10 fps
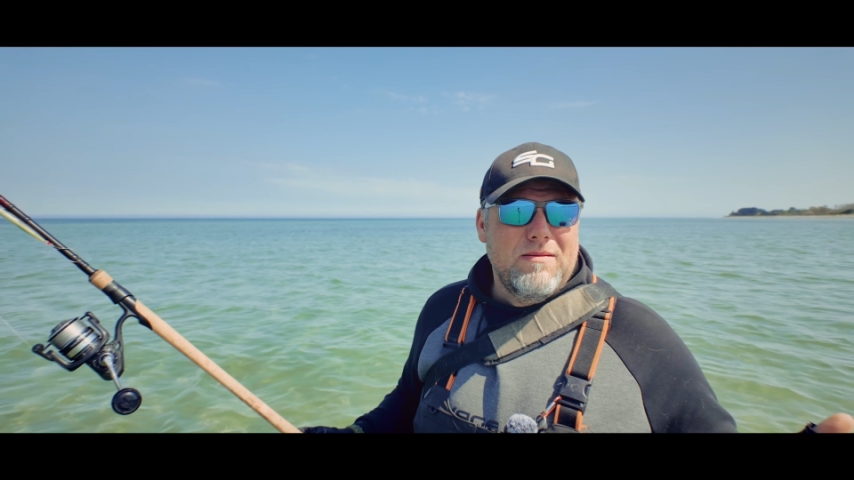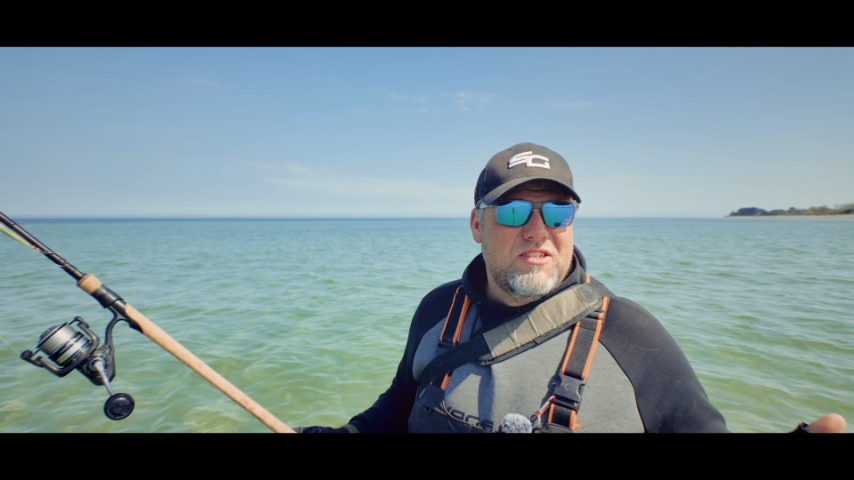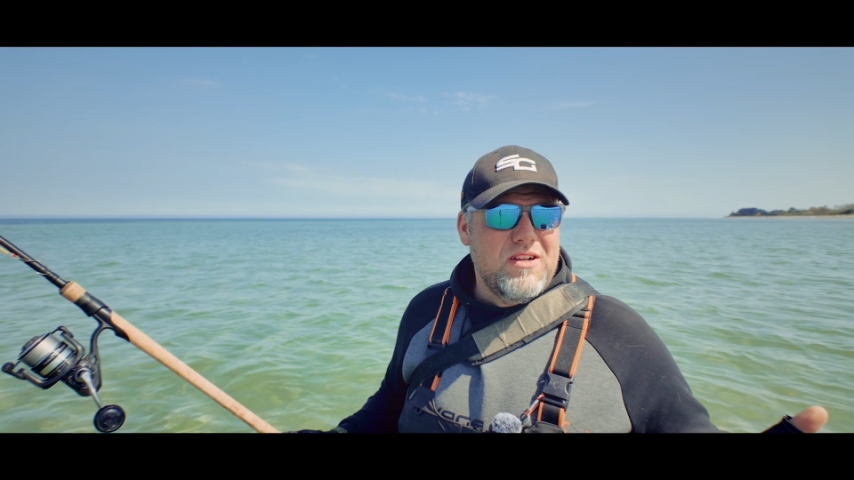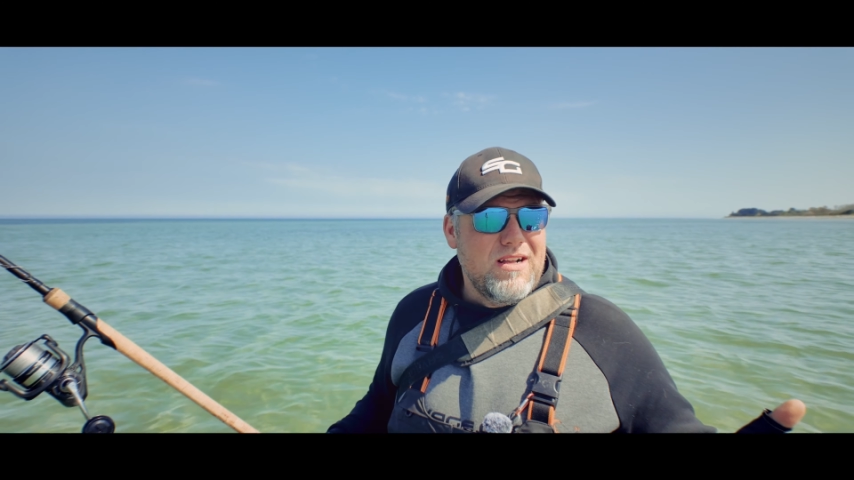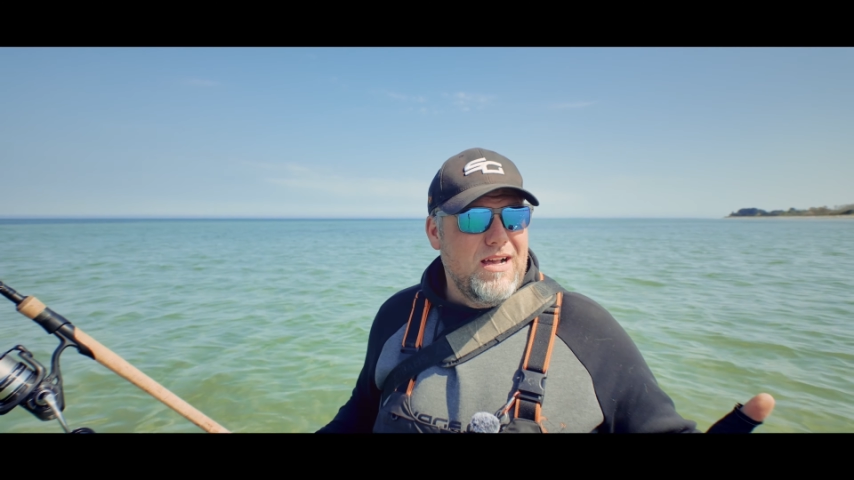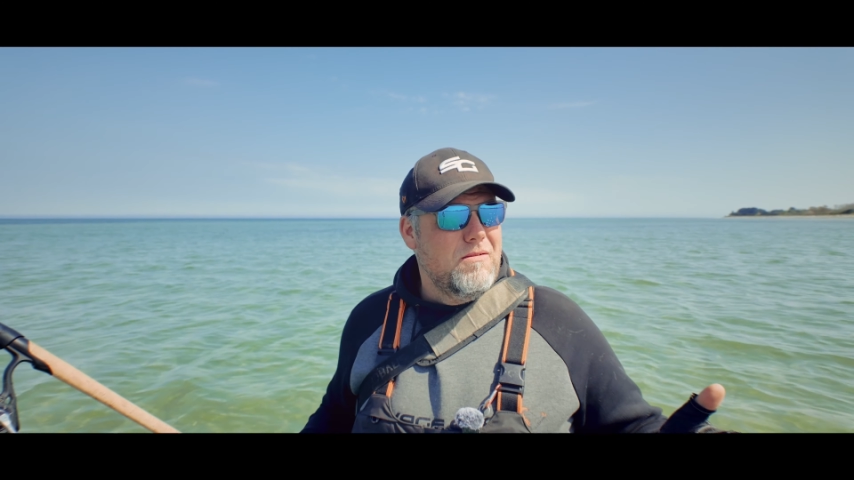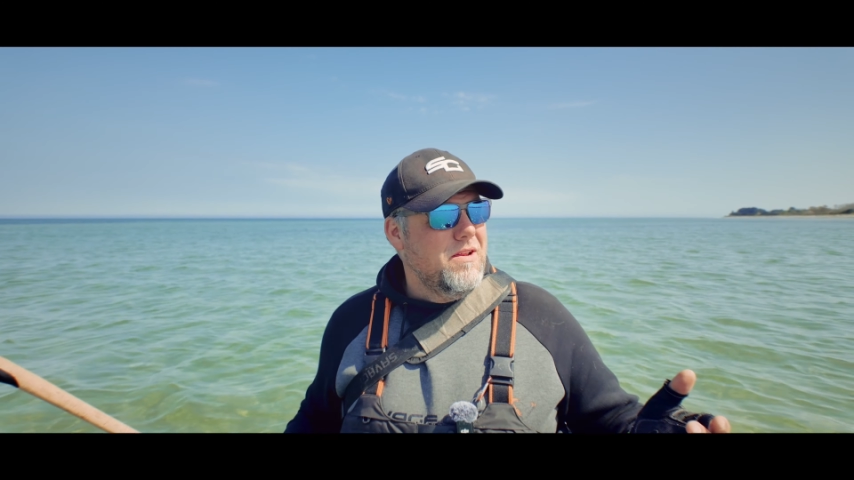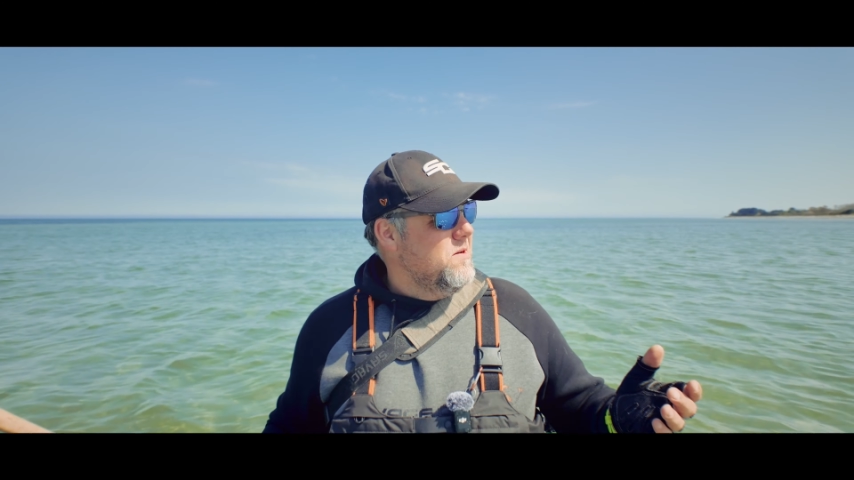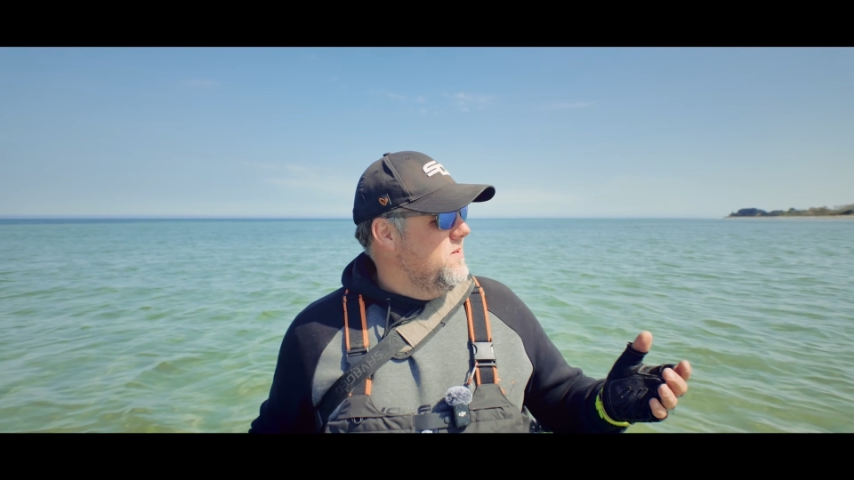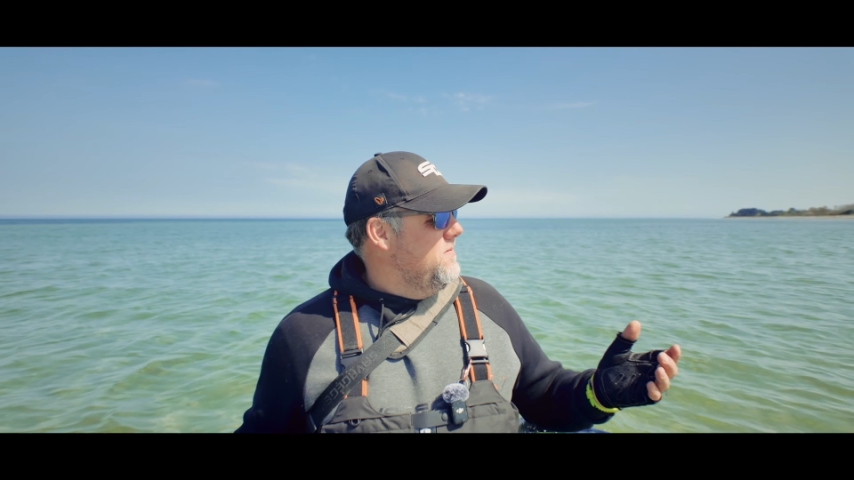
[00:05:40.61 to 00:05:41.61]
I'm stuck out
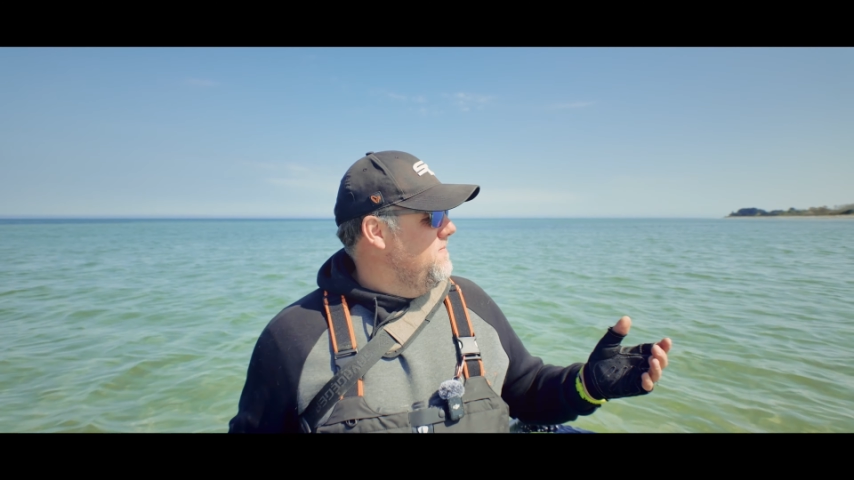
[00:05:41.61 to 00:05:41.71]
here.